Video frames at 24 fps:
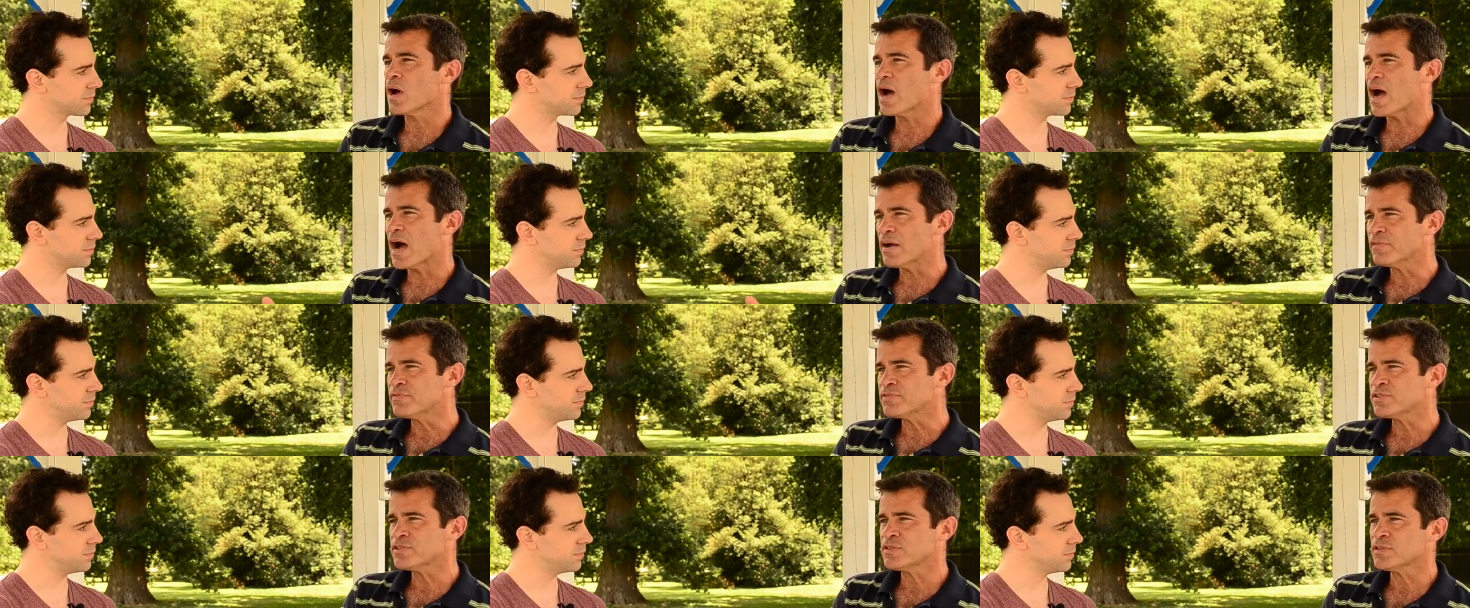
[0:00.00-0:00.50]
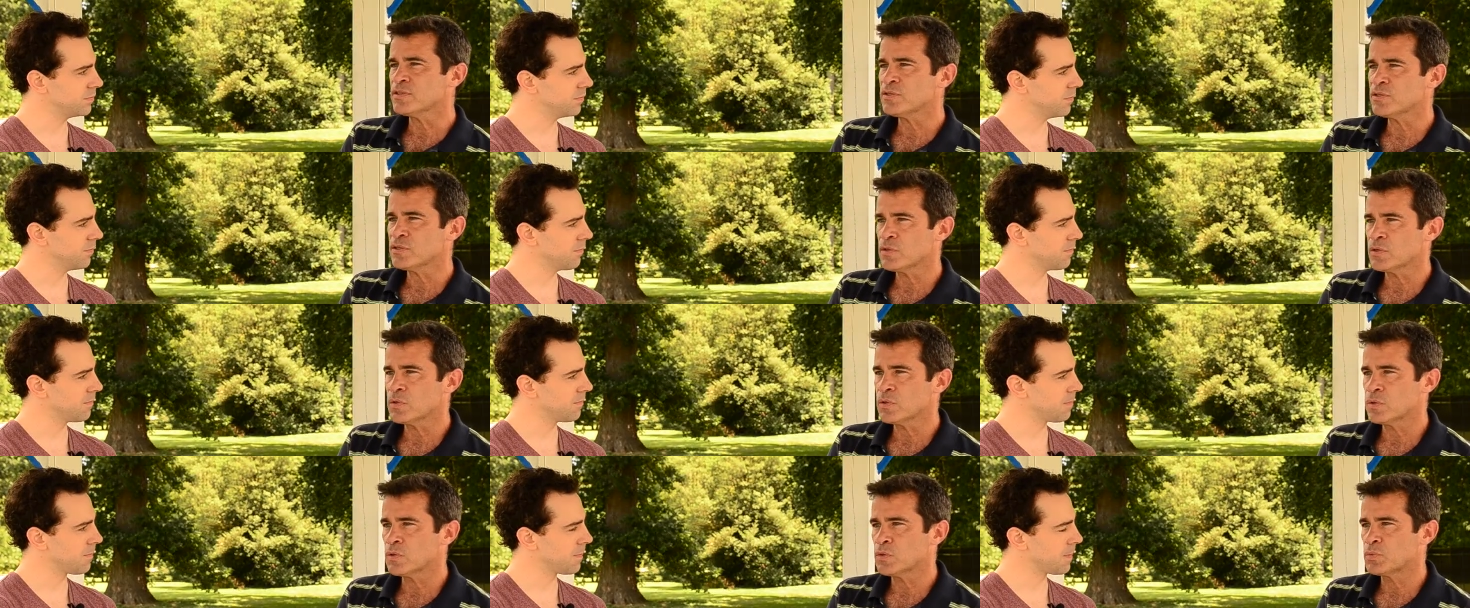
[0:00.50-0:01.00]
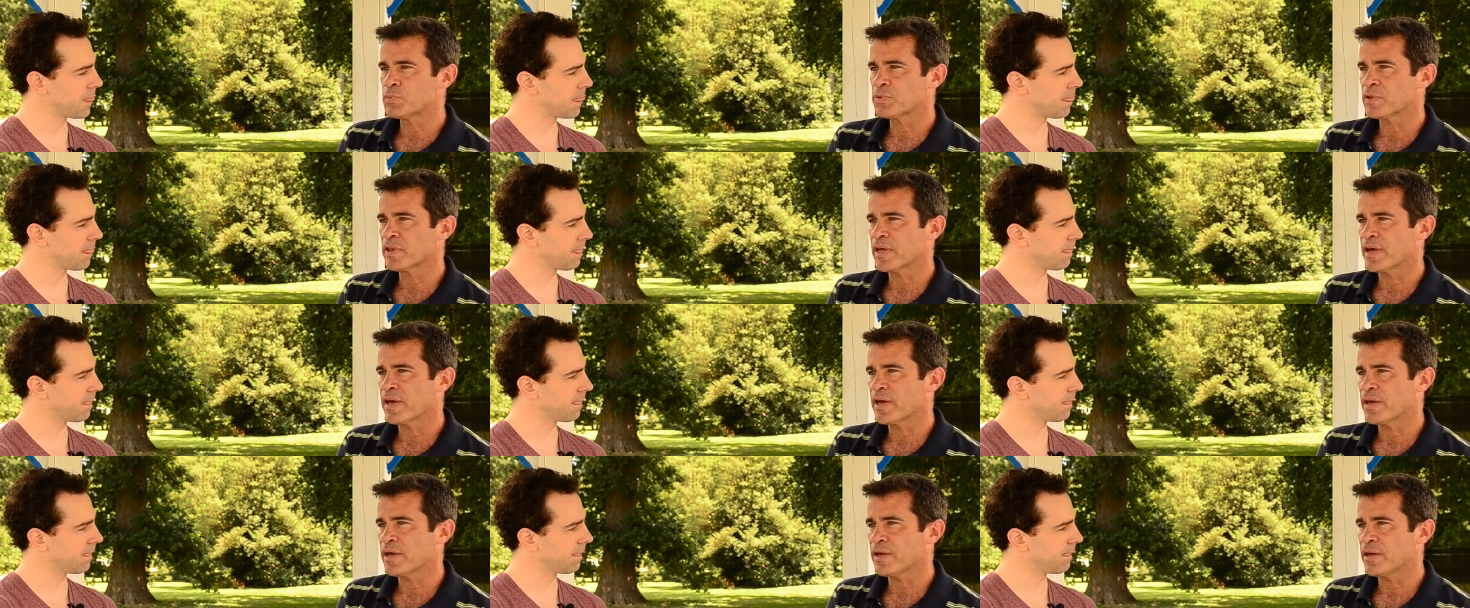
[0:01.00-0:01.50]
Speaker 1: Well, I've seen you
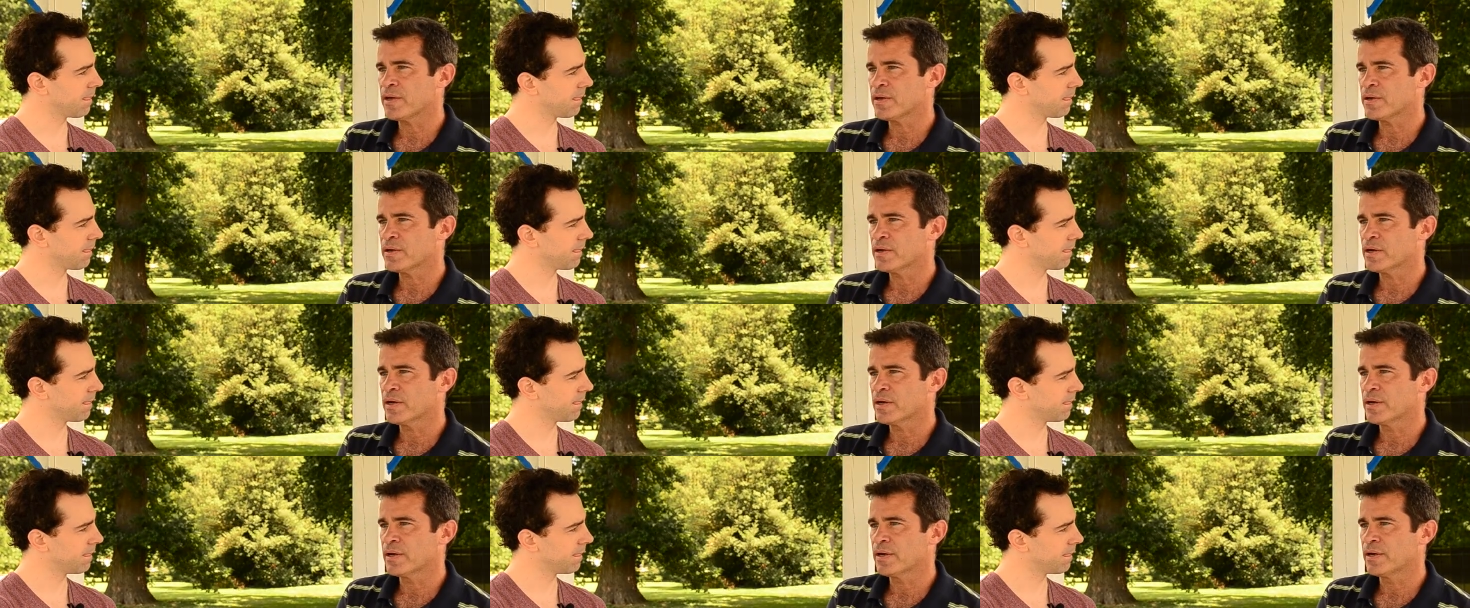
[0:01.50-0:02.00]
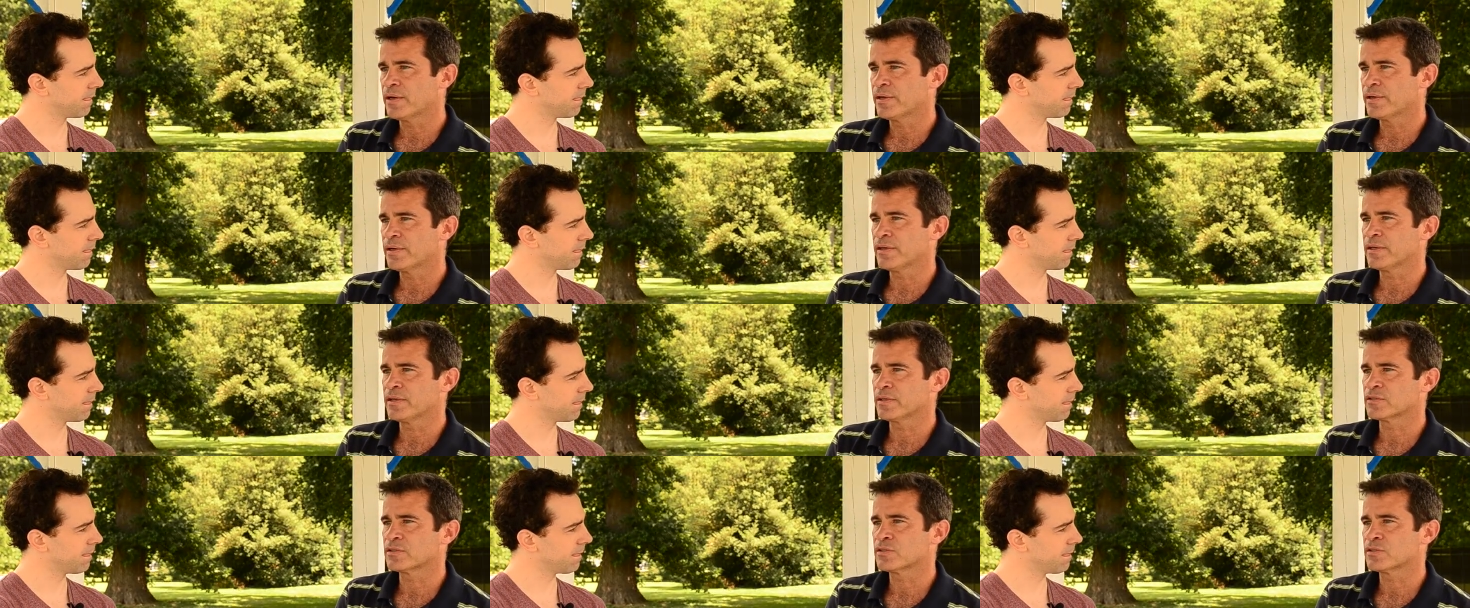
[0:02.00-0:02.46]
play uh, an